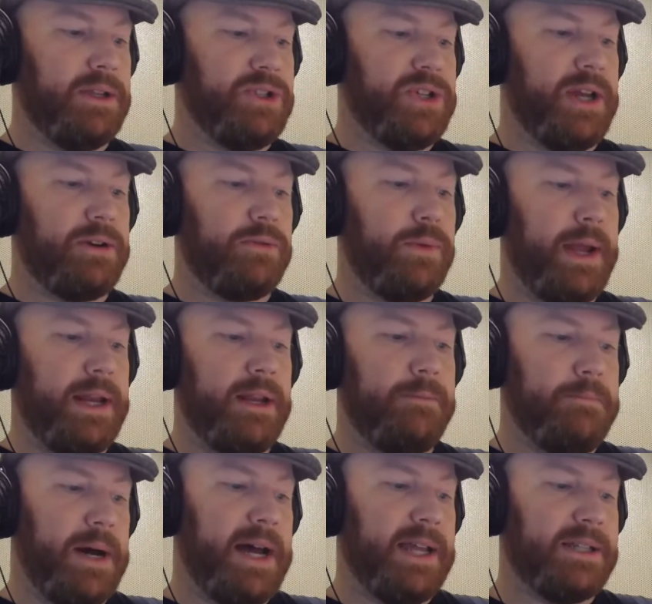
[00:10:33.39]

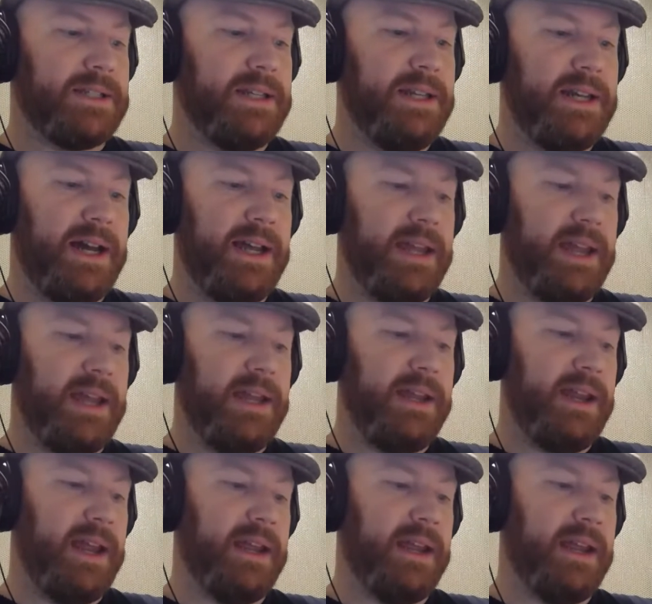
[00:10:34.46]
generated by CIA